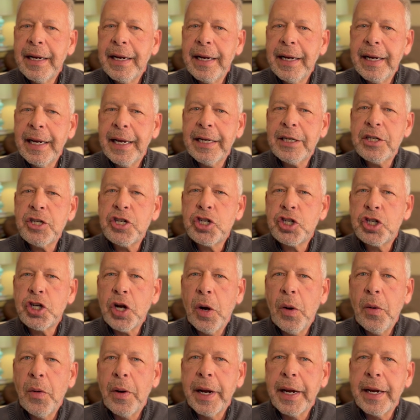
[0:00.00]
it's
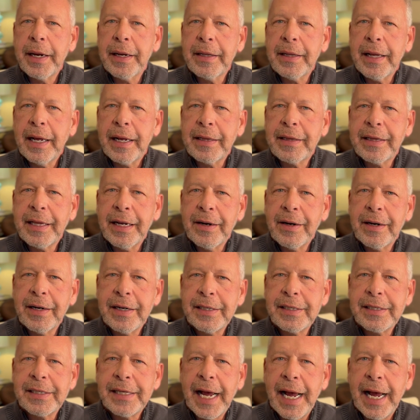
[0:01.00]
showing that there is